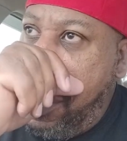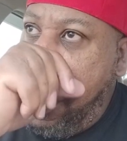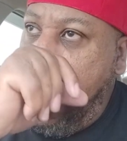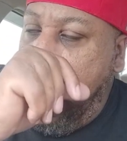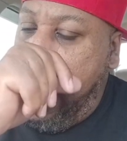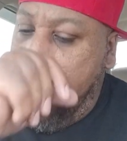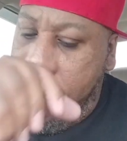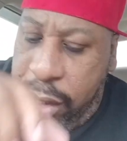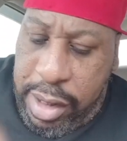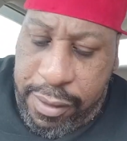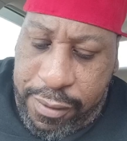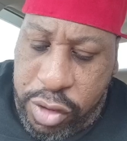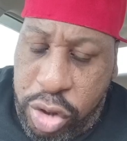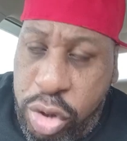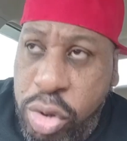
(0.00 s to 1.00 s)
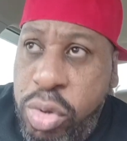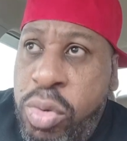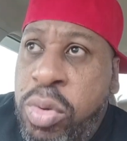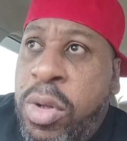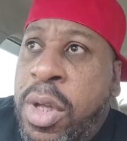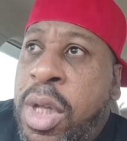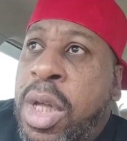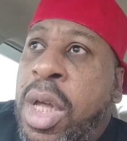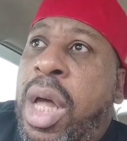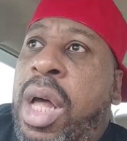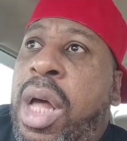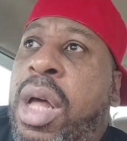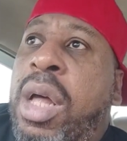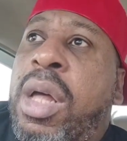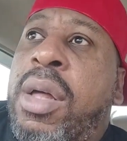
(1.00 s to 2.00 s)
And if you
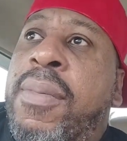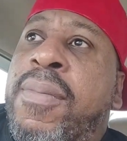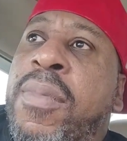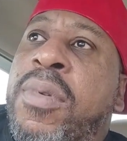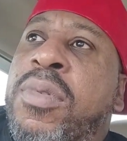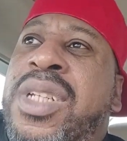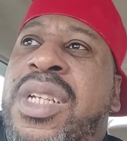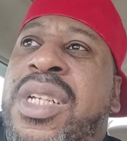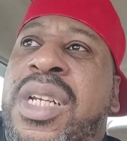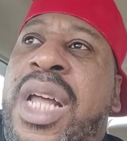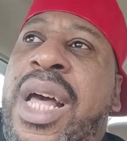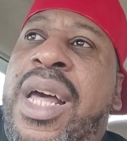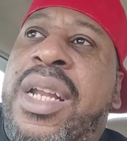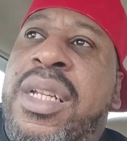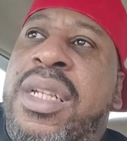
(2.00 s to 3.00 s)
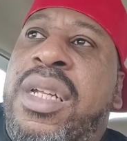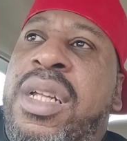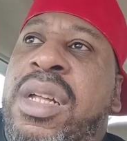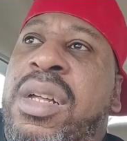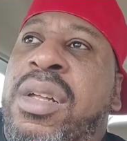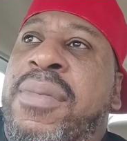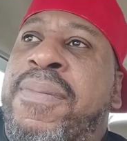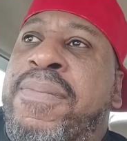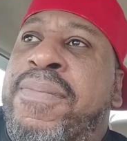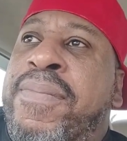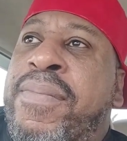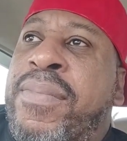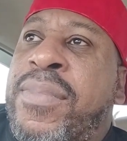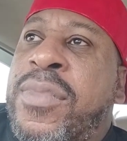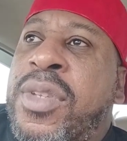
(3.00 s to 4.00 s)
um, did not um,
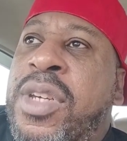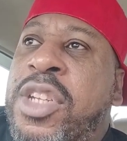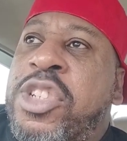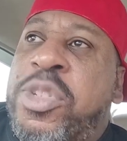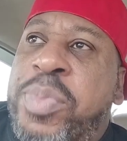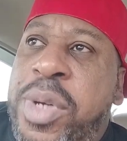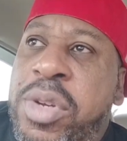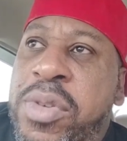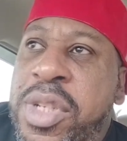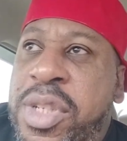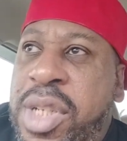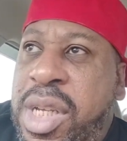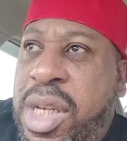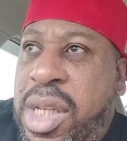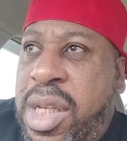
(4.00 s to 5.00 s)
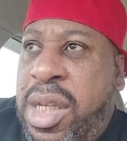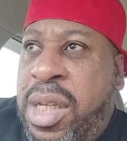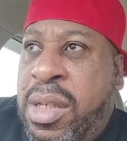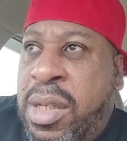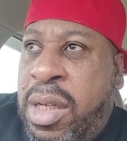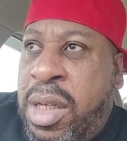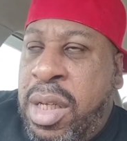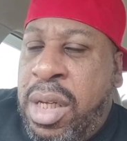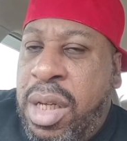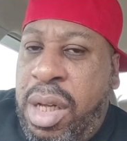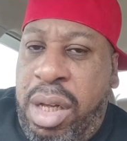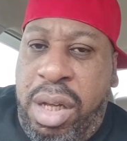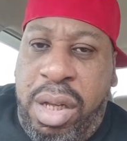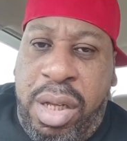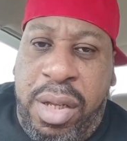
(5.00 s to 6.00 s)
experience any
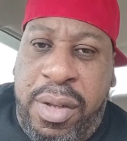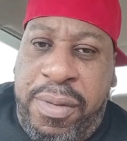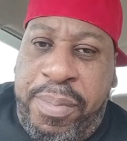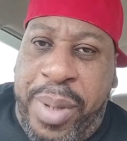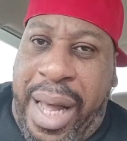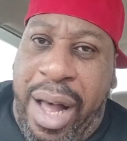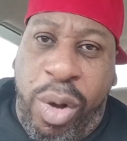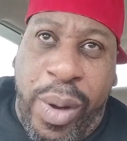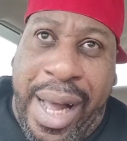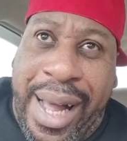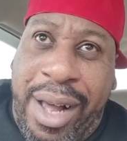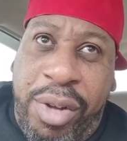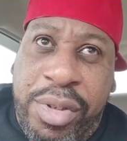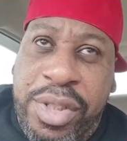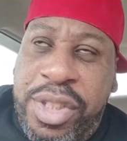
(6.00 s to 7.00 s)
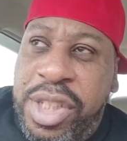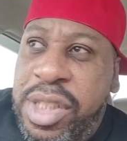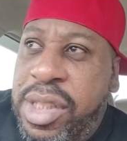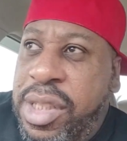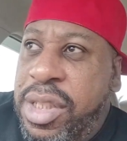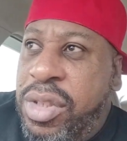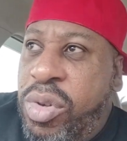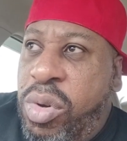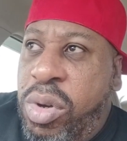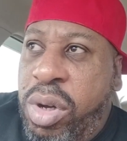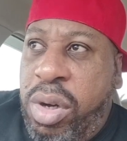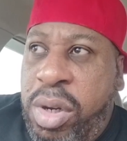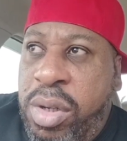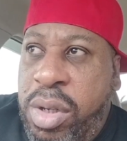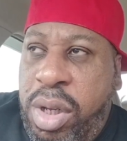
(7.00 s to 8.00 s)
uh, power outages
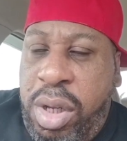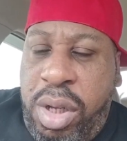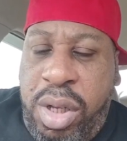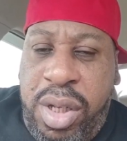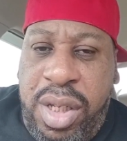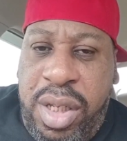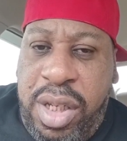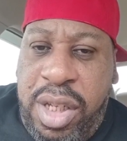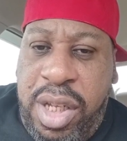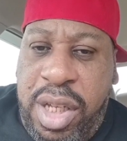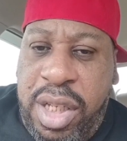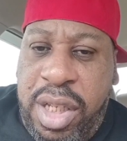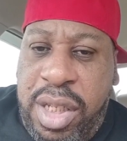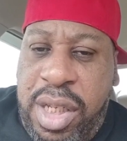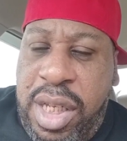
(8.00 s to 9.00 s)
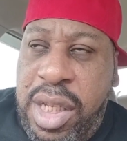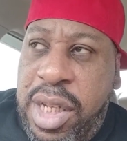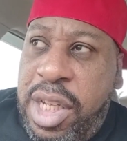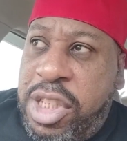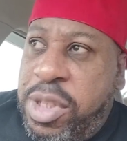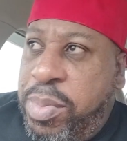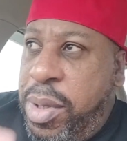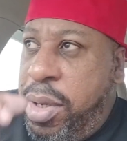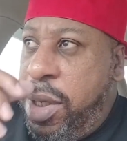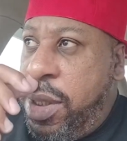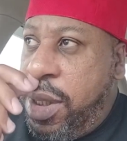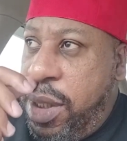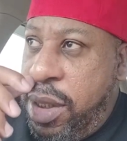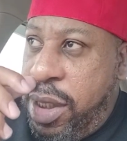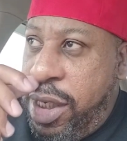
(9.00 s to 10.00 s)
or uh, I- I any
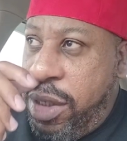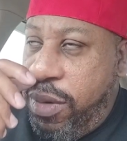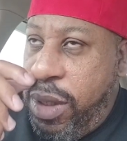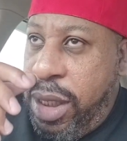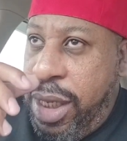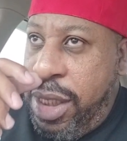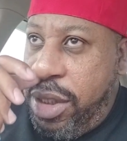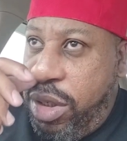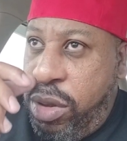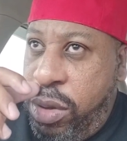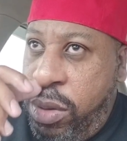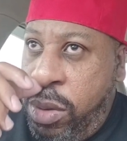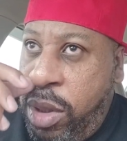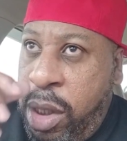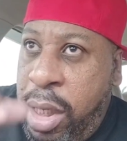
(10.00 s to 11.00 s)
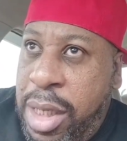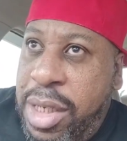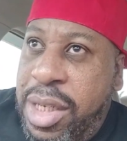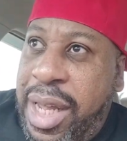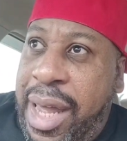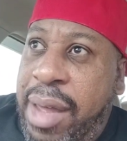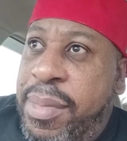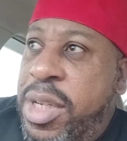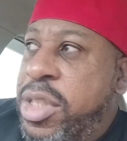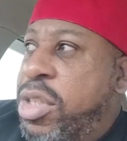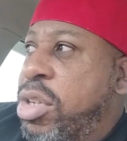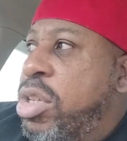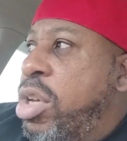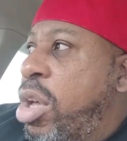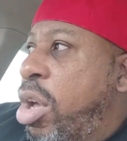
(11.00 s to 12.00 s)
experiences as relates to damage to
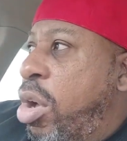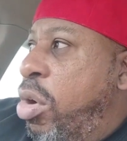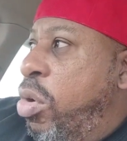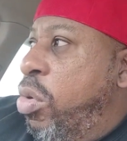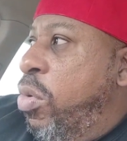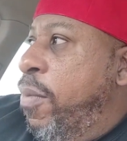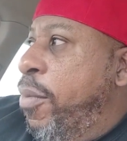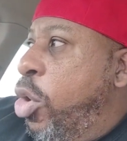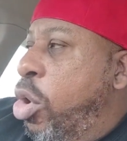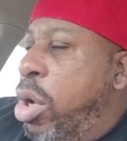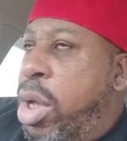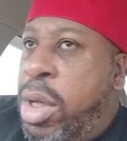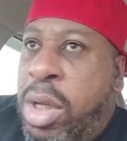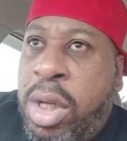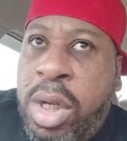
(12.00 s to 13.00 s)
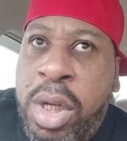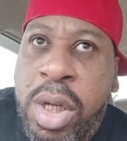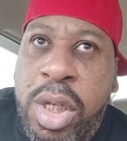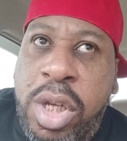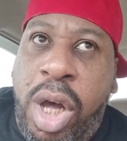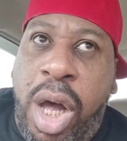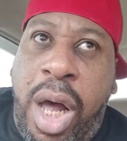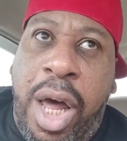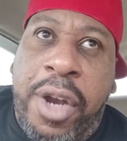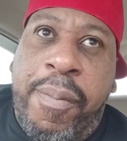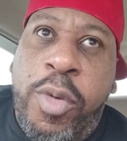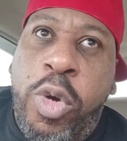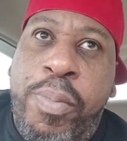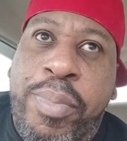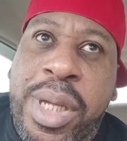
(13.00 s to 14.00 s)
your home or your
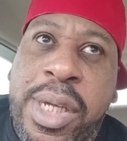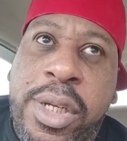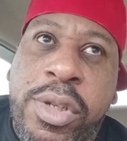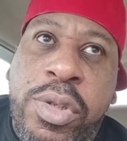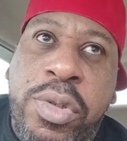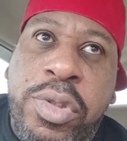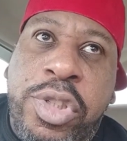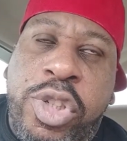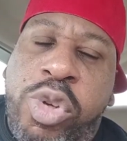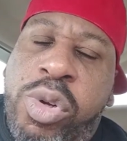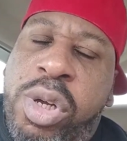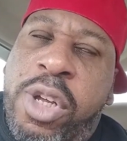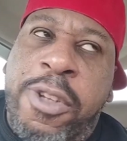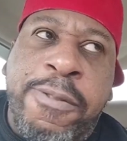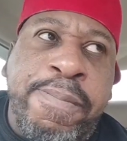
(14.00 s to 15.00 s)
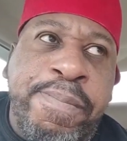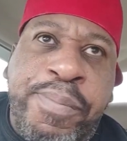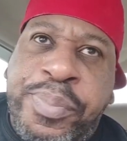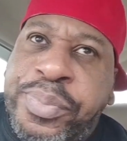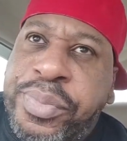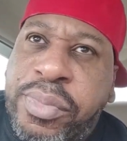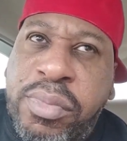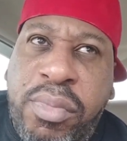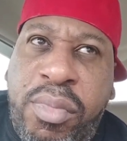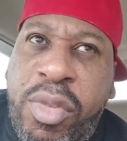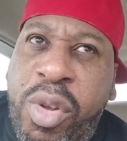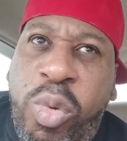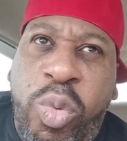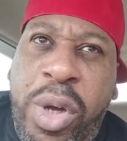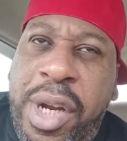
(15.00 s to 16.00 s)
automobiles or
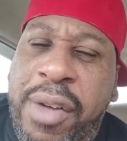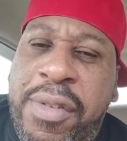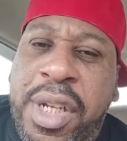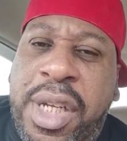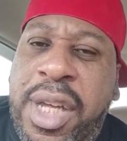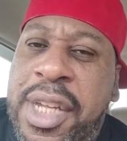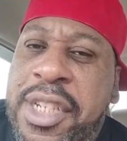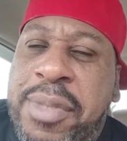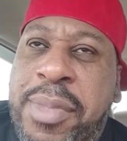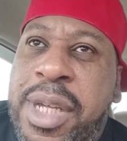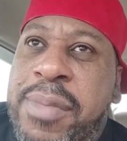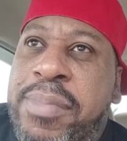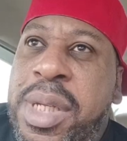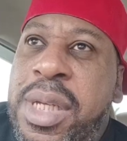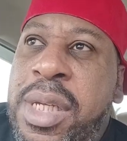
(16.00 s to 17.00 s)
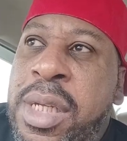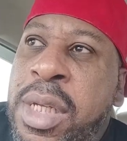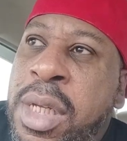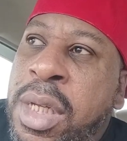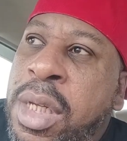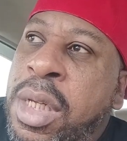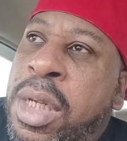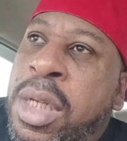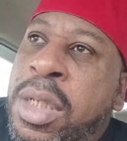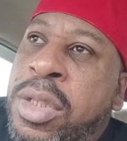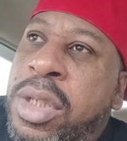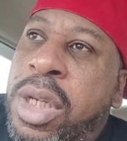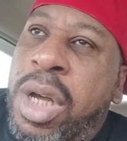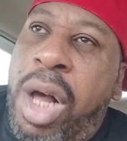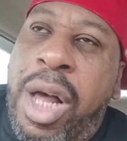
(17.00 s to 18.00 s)
Whatever the case may be,
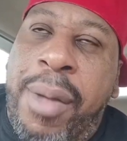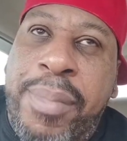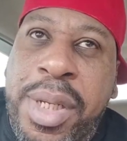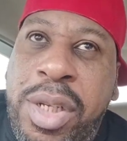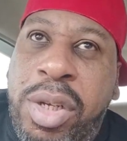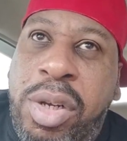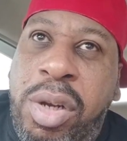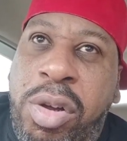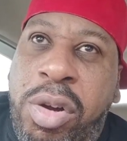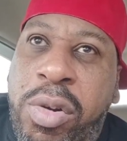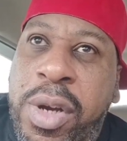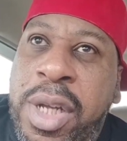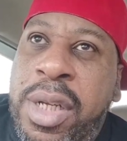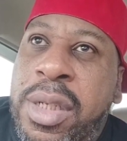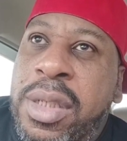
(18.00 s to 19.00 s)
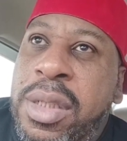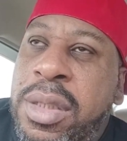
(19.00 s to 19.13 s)
to God be the glory.